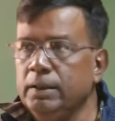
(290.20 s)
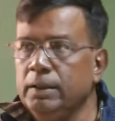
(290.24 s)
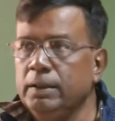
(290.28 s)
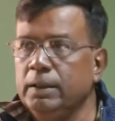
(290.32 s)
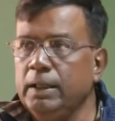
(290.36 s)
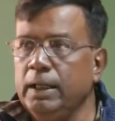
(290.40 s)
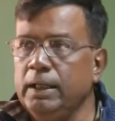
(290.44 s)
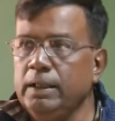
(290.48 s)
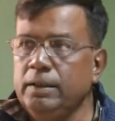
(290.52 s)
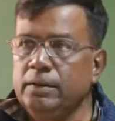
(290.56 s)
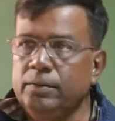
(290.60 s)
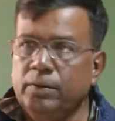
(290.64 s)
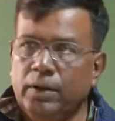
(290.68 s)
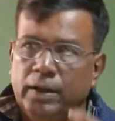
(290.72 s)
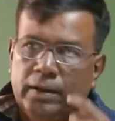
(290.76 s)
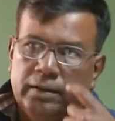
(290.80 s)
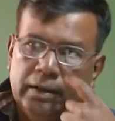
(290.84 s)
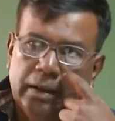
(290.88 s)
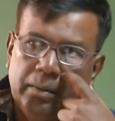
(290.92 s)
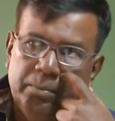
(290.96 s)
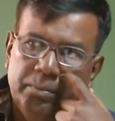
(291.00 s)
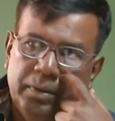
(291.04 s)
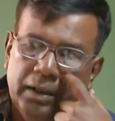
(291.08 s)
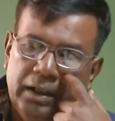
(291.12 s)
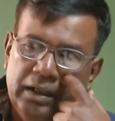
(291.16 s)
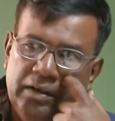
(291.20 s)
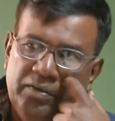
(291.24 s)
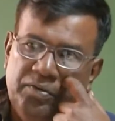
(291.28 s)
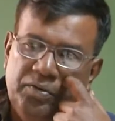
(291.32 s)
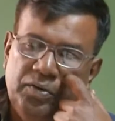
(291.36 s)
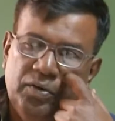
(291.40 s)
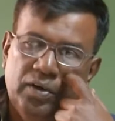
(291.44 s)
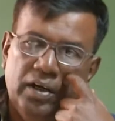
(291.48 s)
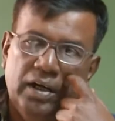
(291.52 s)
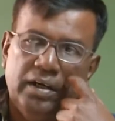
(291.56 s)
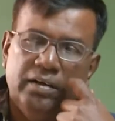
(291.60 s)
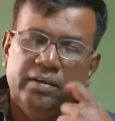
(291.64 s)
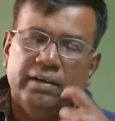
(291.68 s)
right? For example, if
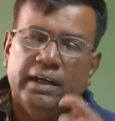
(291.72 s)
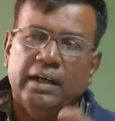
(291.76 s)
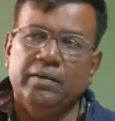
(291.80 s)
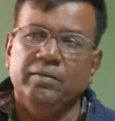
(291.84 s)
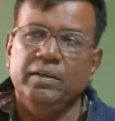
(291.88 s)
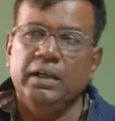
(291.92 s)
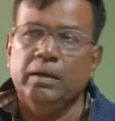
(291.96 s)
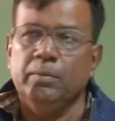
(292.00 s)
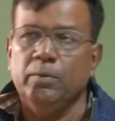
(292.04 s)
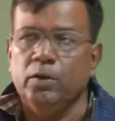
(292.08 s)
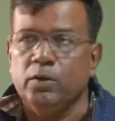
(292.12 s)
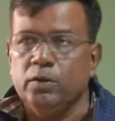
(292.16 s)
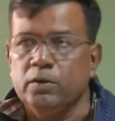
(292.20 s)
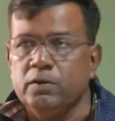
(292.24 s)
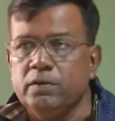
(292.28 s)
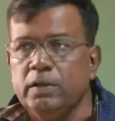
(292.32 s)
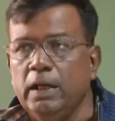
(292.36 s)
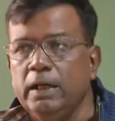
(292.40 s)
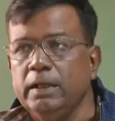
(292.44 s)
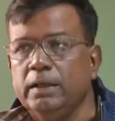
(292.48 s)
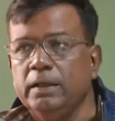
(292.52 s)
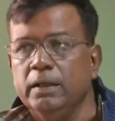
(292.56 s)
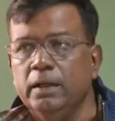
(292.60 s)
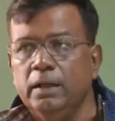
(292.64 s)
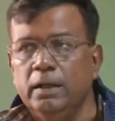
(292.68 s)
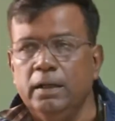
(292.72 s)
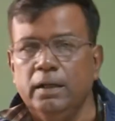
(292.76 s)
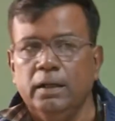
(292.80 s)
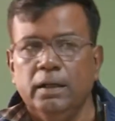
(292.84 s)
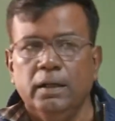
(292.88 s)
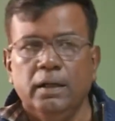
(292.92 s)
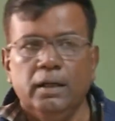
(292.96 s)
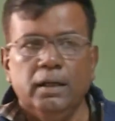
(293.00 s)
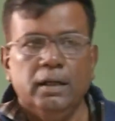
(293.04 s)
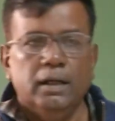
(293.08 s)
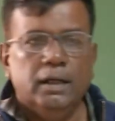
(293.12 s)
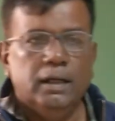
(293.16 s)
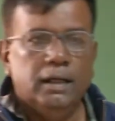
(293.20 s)
you are driving a motorcycle,
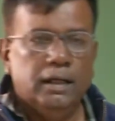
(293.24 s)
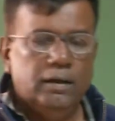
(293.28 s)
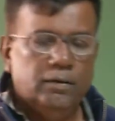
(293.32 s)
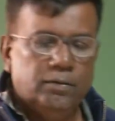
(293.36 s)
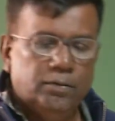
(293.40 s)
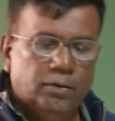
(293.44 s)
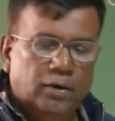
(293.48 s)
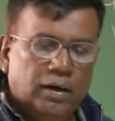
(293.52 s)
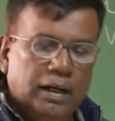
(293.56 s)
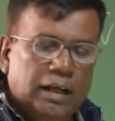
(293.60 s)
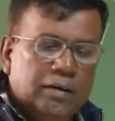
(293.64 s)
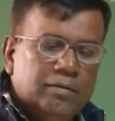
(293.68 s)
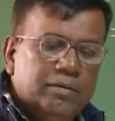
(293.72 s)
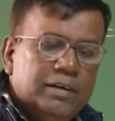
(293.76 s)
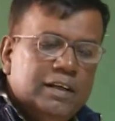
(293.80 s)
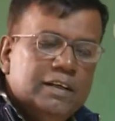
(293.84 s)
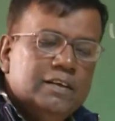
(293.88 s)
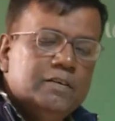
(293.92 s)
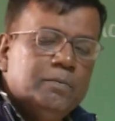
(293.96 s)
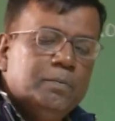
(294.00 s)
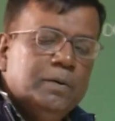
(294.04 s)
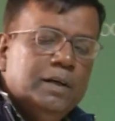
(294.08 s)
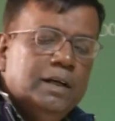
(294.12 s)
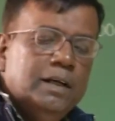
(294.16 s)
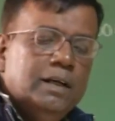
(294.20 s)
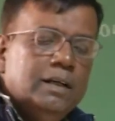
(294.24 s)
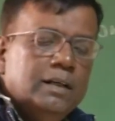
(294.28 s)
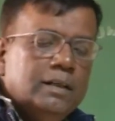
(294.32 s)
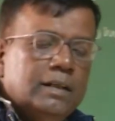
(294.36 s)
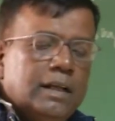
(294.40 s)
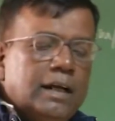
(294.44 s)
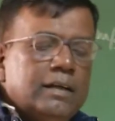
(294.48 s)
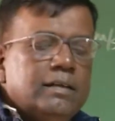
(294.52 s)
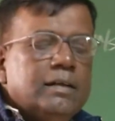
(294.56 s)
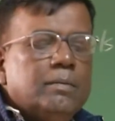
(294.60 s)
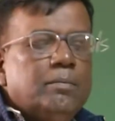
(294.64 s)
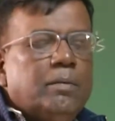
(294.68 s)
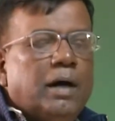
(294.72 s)
if for every speed there
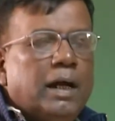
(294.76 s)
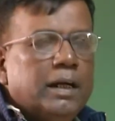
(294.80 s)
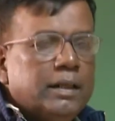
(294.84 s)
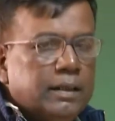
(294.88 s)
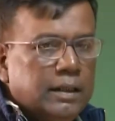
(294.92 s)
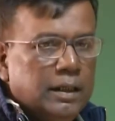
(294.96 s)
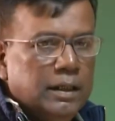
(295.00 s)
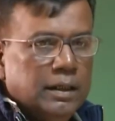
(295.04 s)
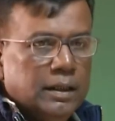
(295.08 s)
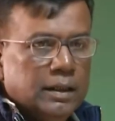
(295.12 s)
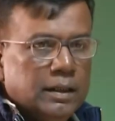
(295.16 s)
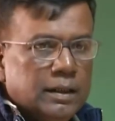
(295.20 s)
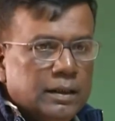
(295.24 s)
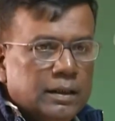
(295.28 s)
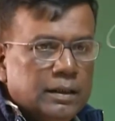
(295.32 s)
is a marking,